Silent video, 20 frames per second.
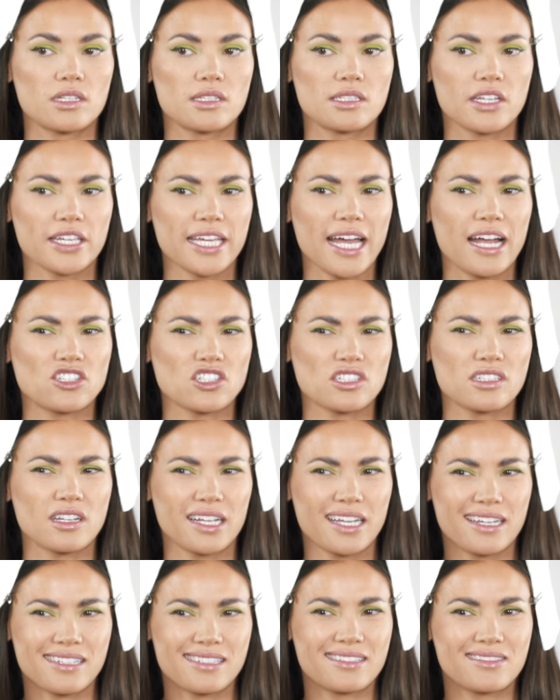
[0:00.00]
So yeah, just,
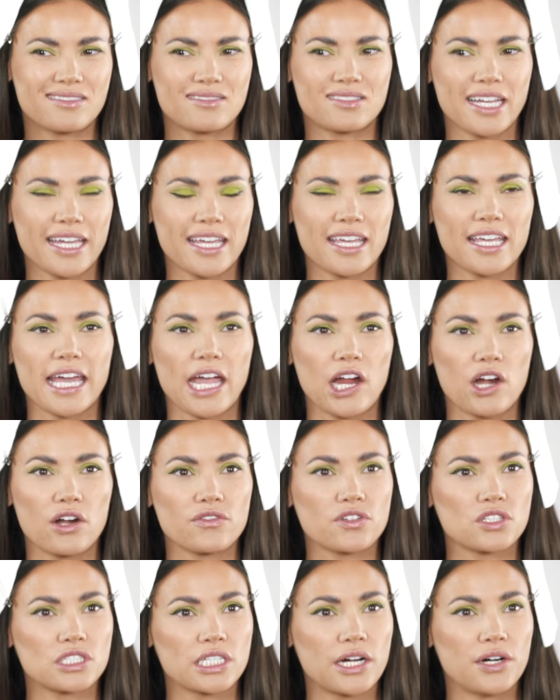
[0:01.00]
I guess, taking care
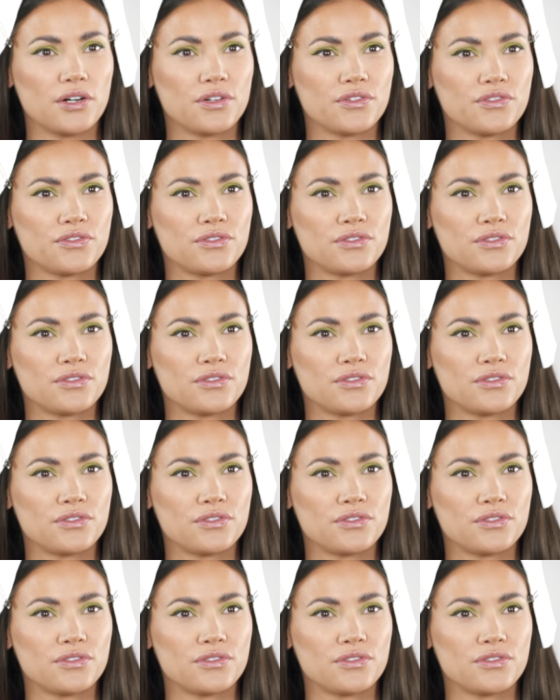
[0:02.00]
of yourself.